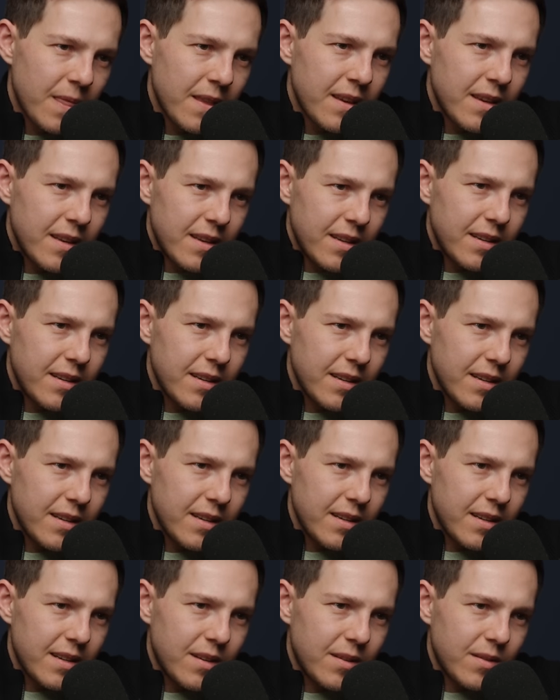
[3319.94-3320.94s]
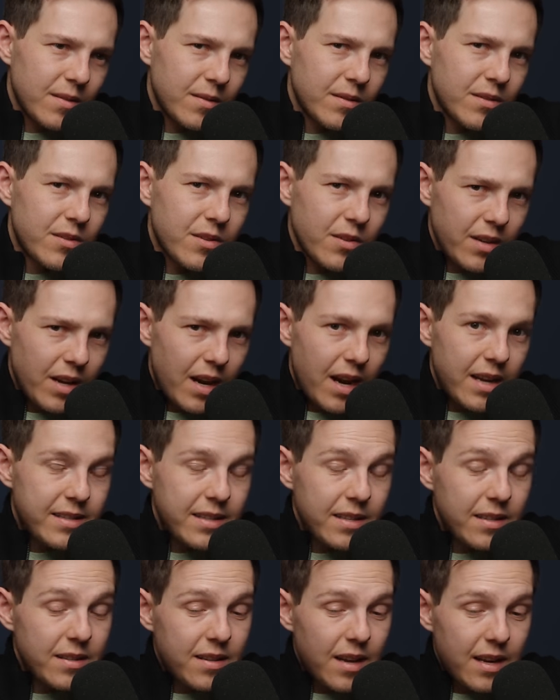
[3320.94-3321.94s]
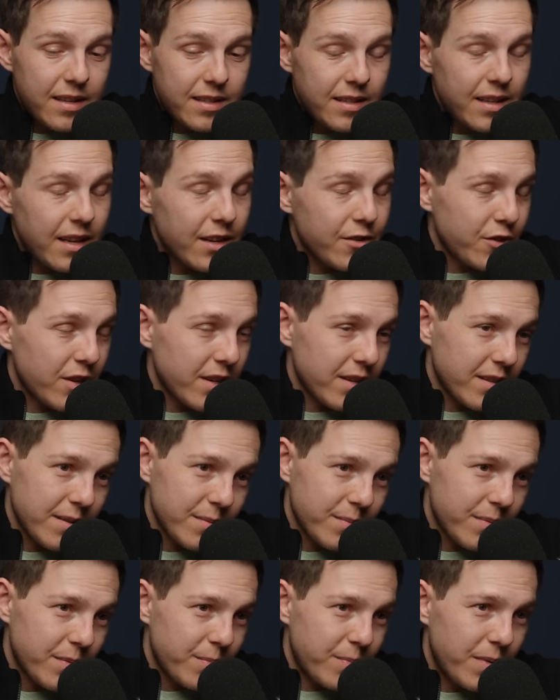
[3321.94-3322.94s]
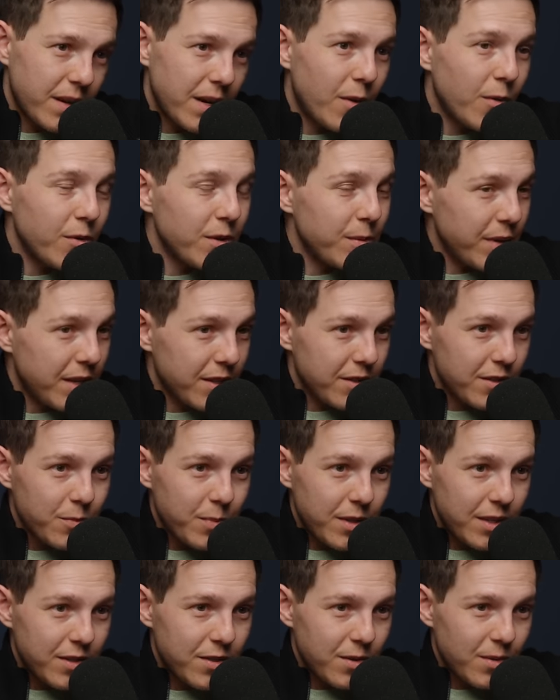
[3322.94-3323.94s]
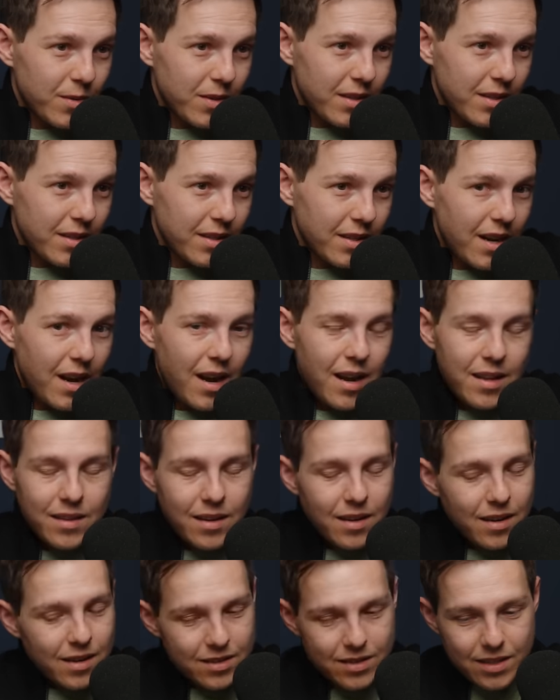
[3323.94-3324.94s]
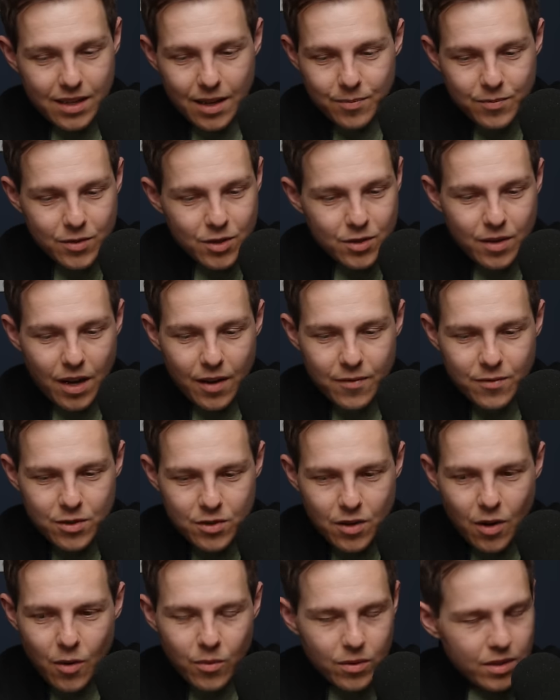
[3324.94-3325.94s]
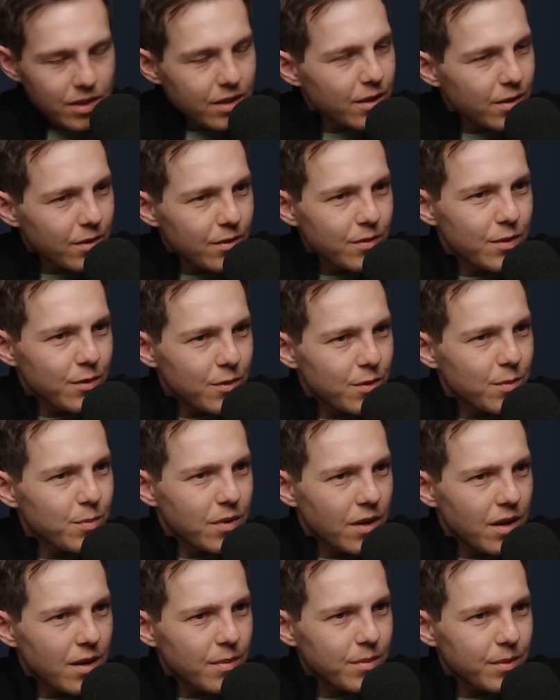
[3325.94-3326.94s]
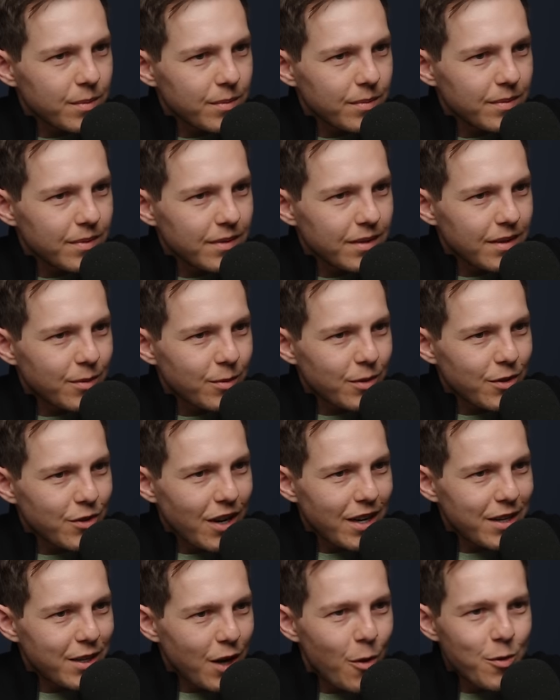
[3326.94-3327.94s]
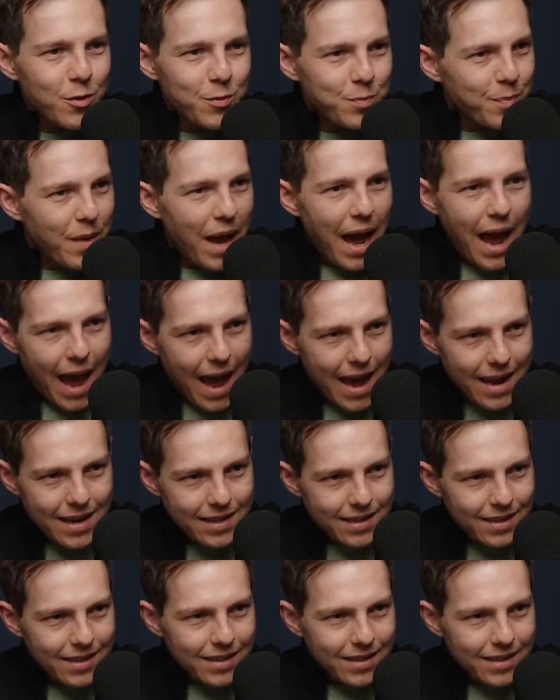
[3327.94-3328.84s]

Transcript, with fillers: should be able to yeah. guide you on. So yeah, I did I did that checkup, but only because it's been so long. Mm -hmm. I, honestly, I just I just only go if there's a problem, which I know is bad. But do